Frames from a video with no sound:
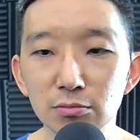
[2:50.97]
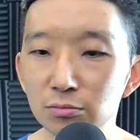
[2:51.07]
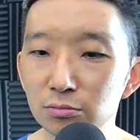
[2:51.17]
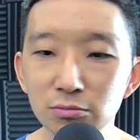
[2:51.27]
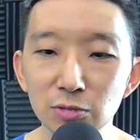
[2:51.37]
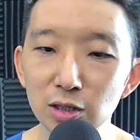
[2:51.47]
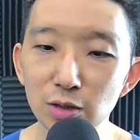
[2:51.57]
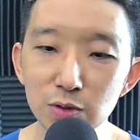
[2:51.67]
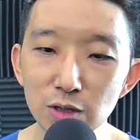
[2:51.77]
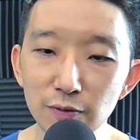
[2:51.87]

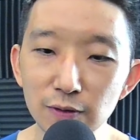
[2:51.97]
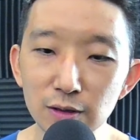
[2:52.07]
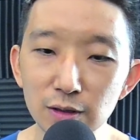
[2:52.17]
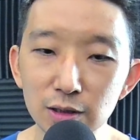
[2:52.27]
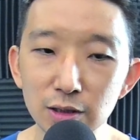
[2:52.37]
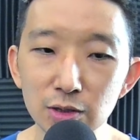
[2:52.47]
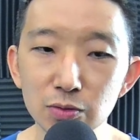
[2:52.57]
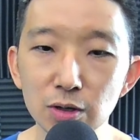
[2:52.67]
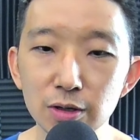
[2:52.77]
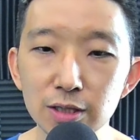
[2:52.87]
Yeah, we still have a
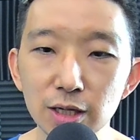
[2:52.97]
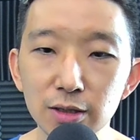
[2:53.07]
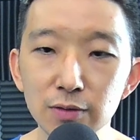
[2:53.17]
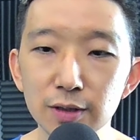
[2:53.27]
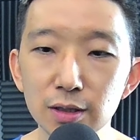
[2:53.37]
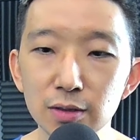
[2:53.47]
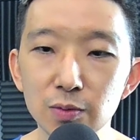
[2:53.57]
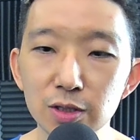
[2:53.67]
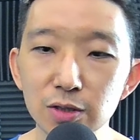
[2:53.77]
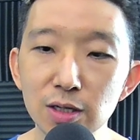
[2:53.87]
$32 target over here.
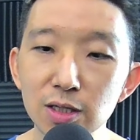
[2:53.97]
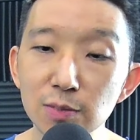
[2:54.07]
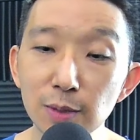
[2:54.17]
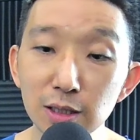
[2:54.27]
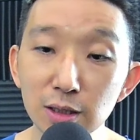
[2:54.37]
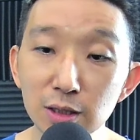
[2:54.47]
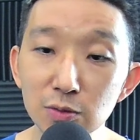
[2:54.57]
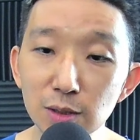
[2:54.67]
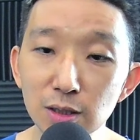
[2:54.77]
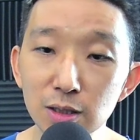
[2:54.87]
We're still anticipating
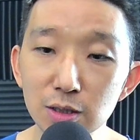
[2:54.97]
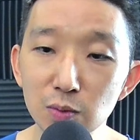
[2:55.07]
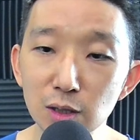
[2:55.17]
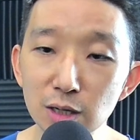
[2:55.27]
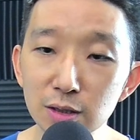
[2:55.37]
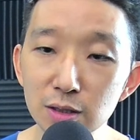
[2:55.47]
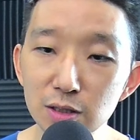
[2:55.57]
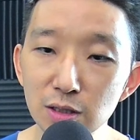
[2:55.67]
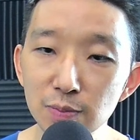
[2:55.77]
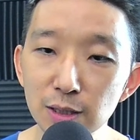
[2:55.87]
it to be hit. We're under
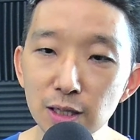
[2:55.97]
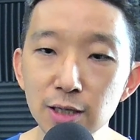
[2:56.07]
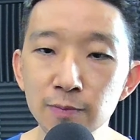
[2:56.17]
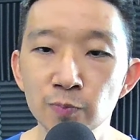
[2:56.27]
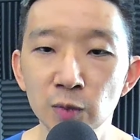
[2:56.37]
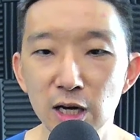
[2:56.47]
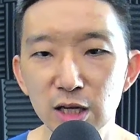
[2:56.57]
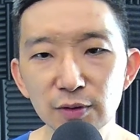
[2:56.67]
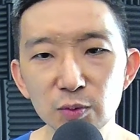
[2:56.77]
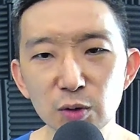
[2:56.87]
the skinny pink line,
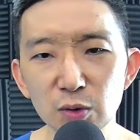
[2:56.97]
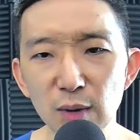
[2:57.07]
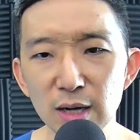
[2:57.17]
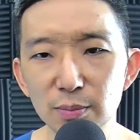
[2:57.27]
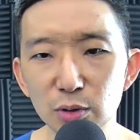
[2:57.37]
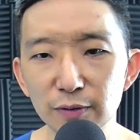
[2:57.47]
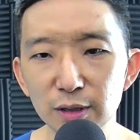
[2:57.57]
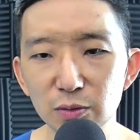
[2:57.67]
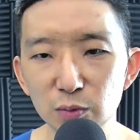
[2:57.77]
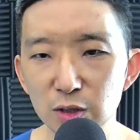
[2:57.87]
and even when we went
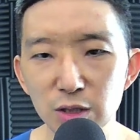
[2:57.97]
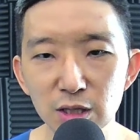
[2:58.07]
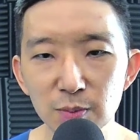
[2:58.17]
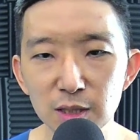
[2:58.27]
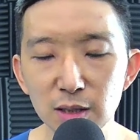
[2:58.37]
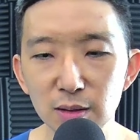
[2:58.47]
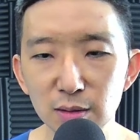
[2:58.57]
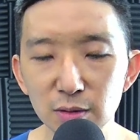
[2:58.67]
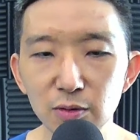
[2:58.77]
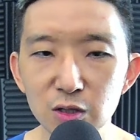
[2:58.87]
above it, we just keeps,
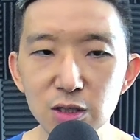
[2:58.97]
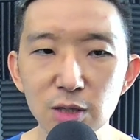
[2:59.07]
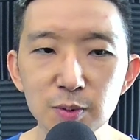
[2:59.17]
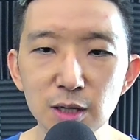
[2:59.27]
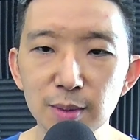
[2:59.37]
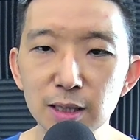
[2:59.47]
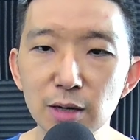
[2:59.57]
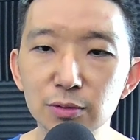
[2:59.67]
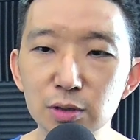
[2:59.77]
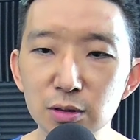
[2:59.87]
you know, it just keeps coming
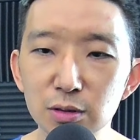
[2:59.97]
down.